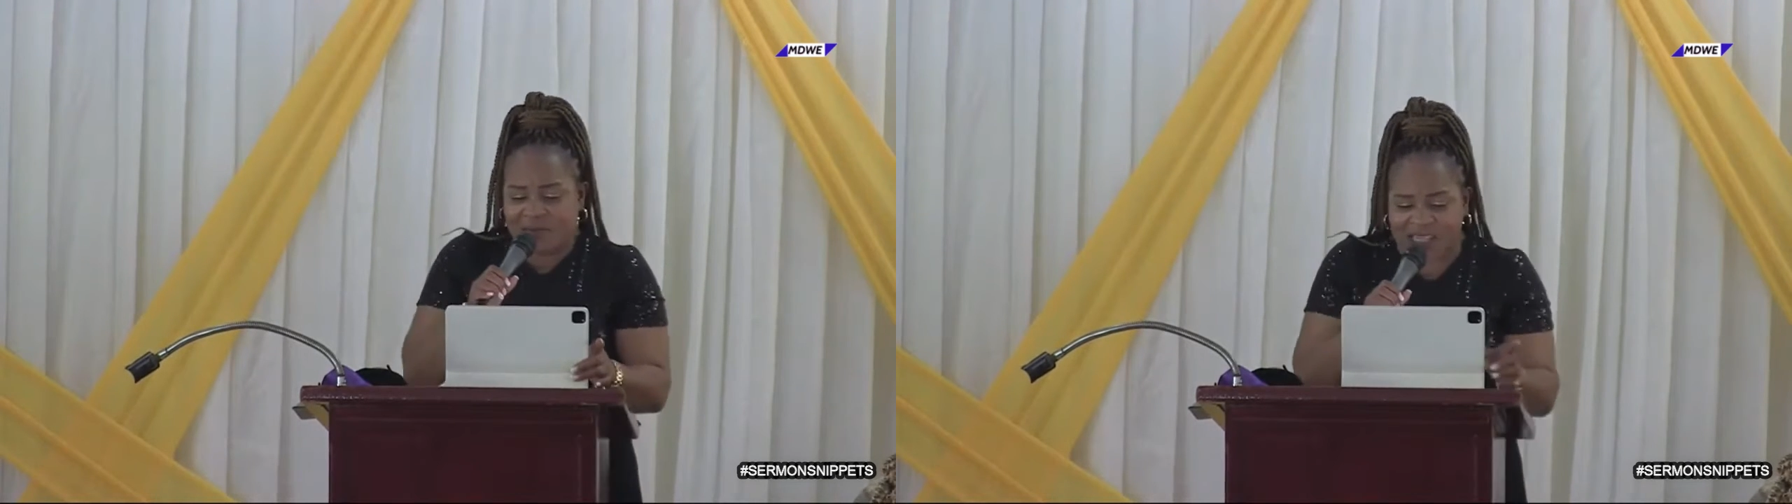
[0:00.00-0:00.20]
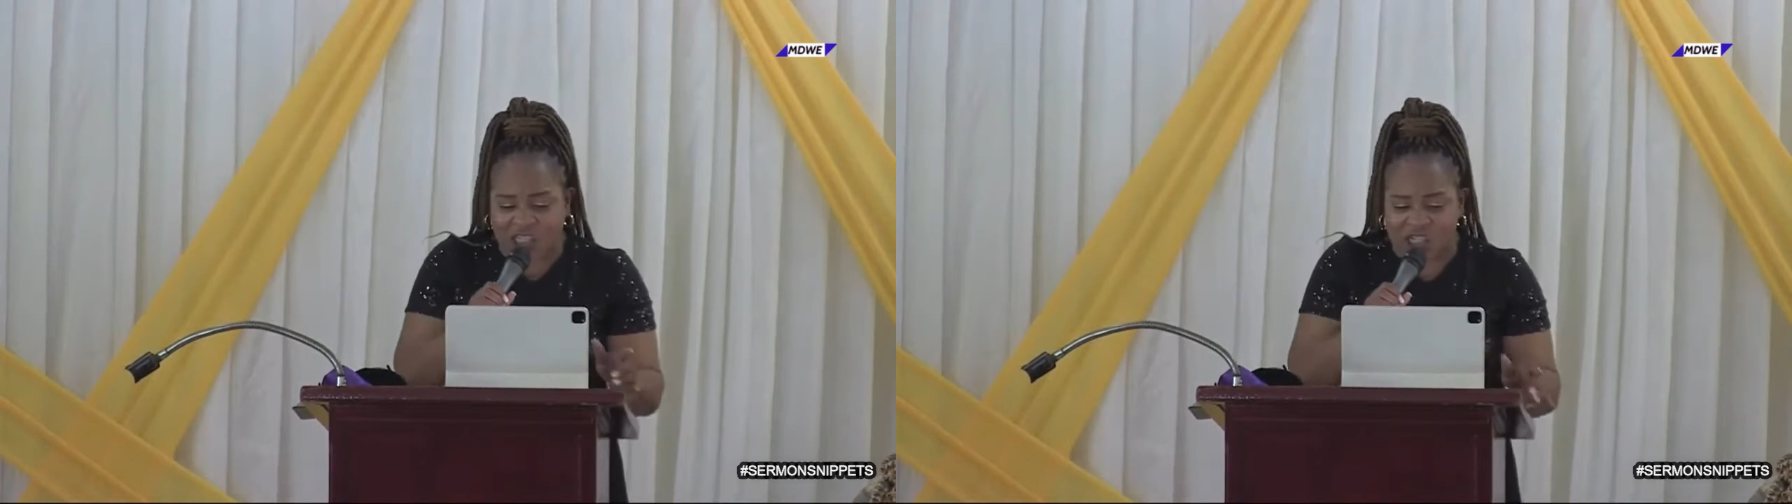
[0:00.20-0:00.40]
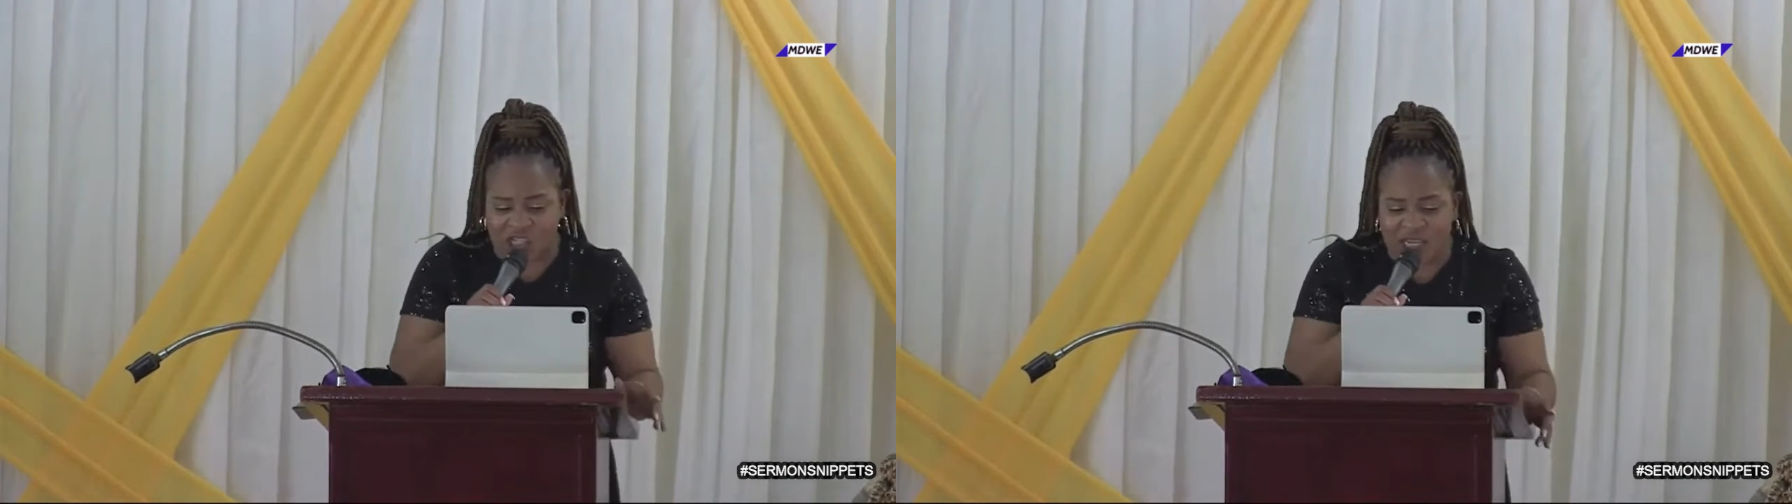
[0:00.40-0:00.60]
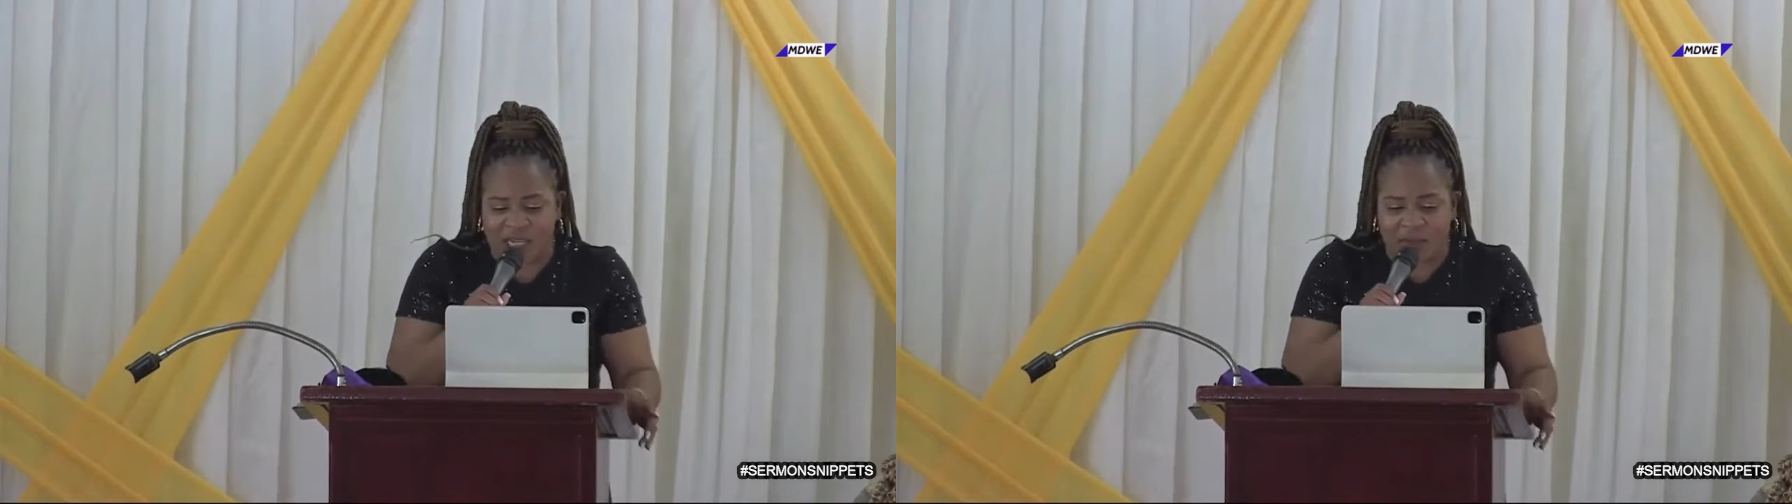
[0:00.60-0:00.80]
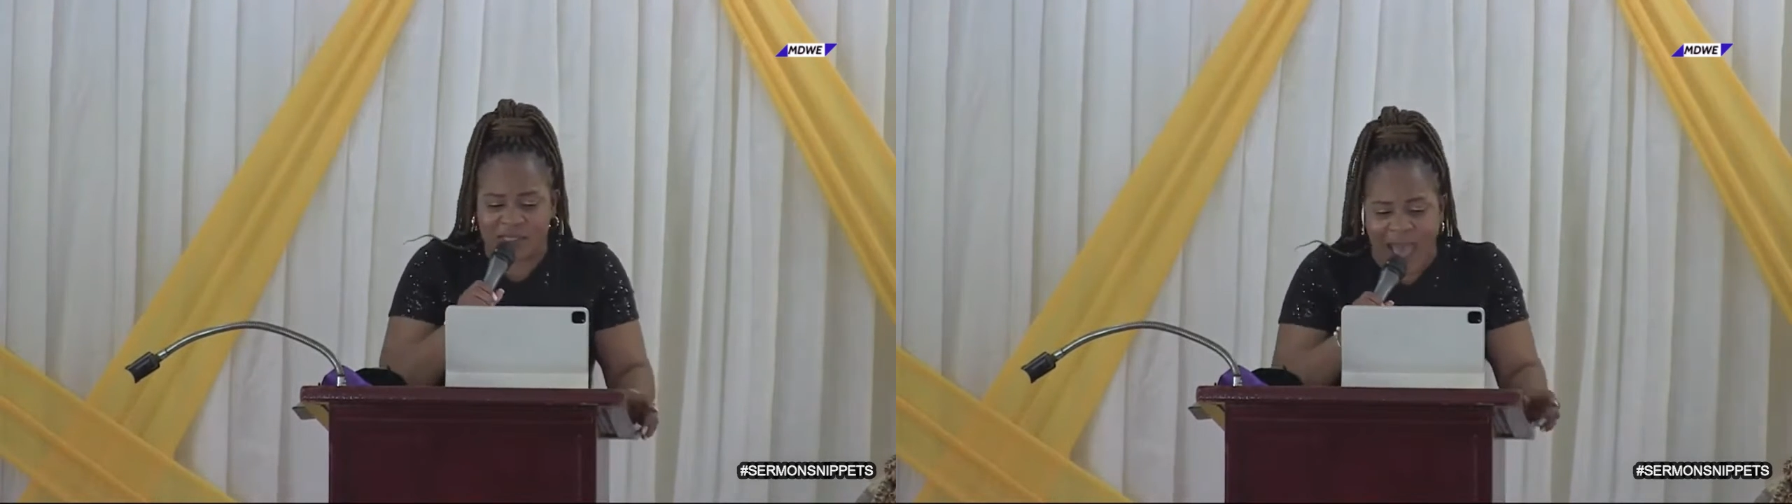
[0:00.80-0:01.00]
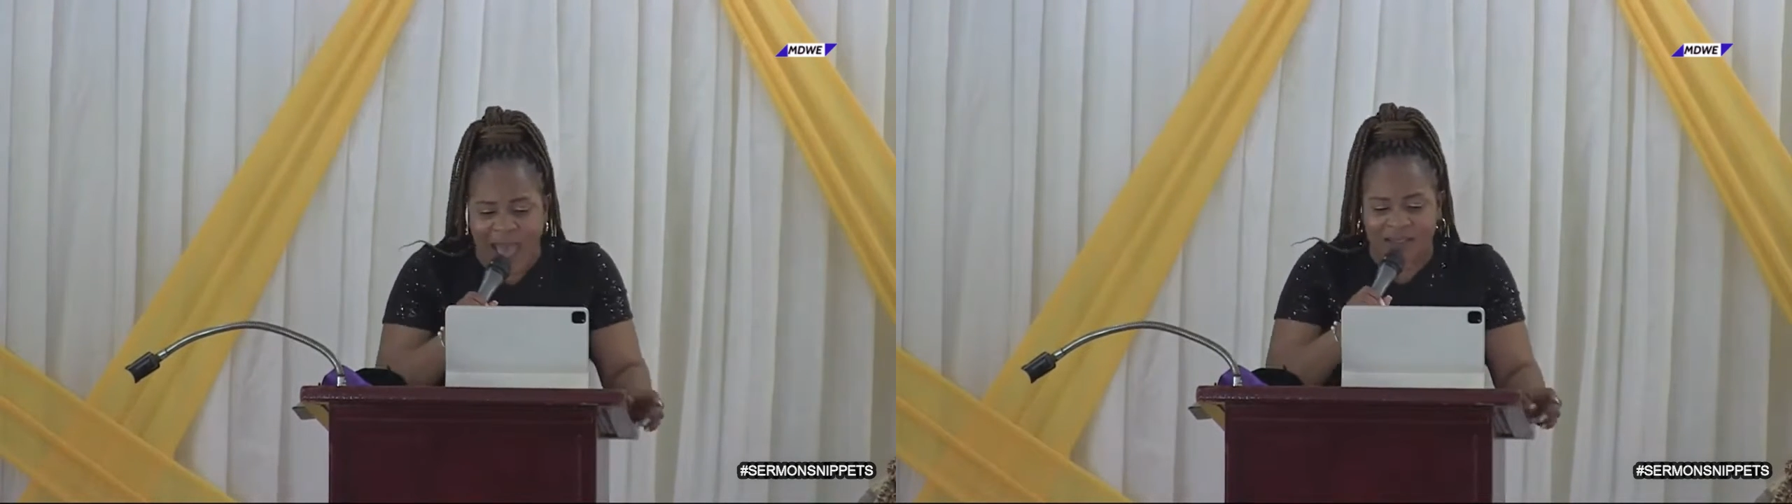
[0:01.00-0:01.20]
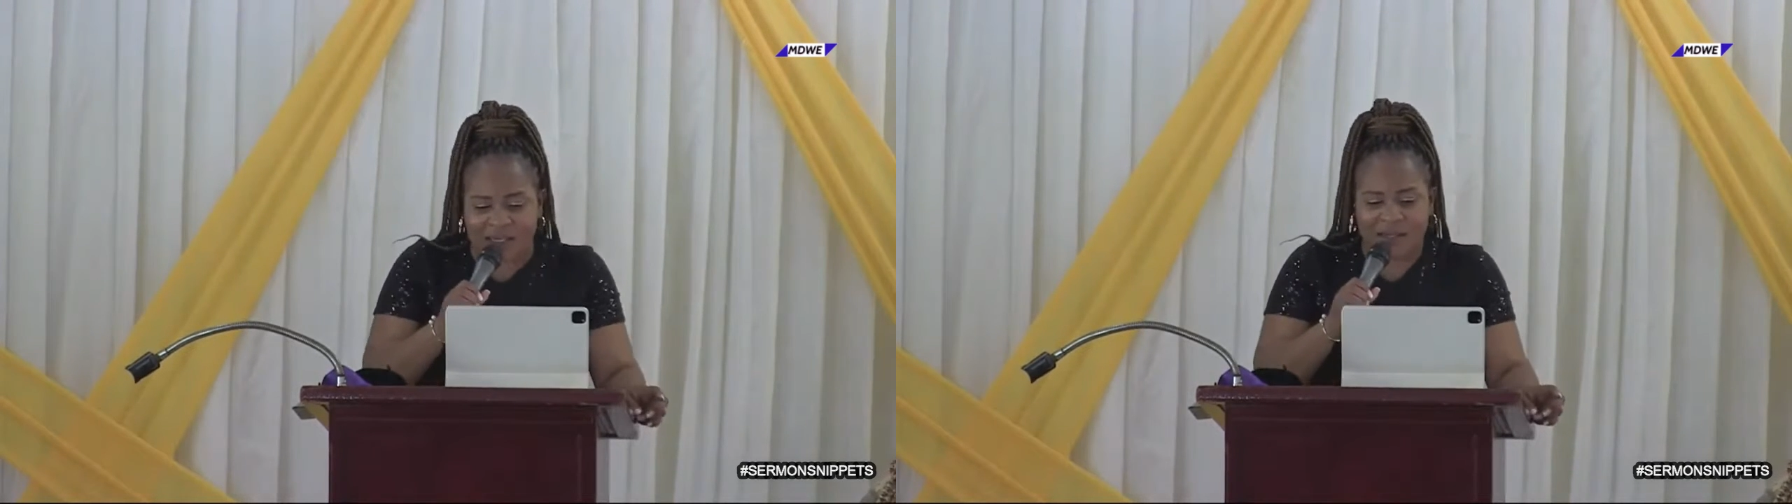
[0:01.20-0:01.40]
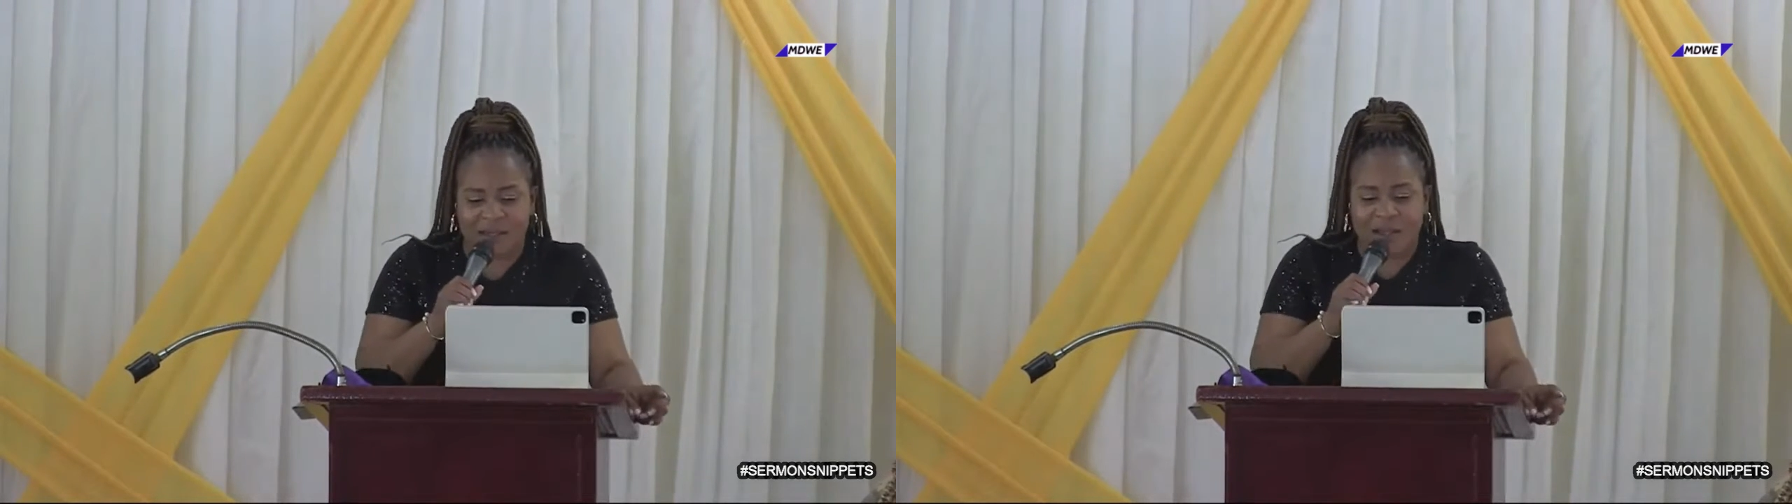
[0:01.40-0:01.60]
that seem
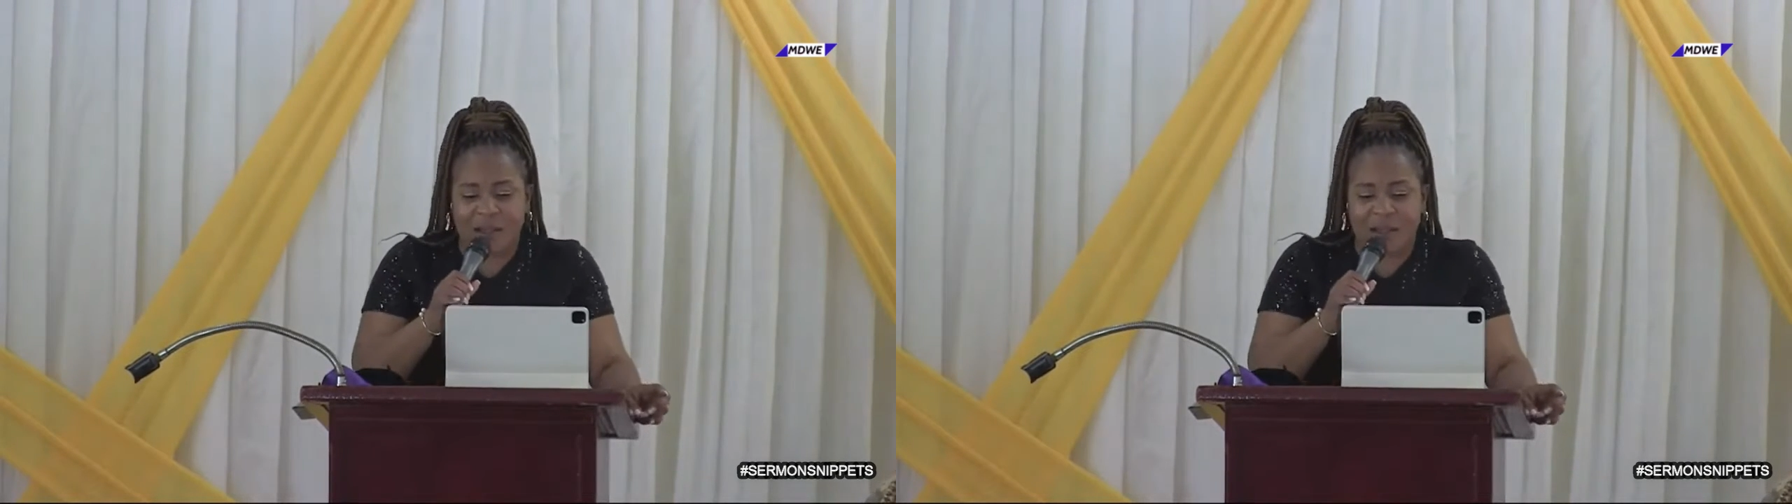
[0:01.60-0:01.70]
dead,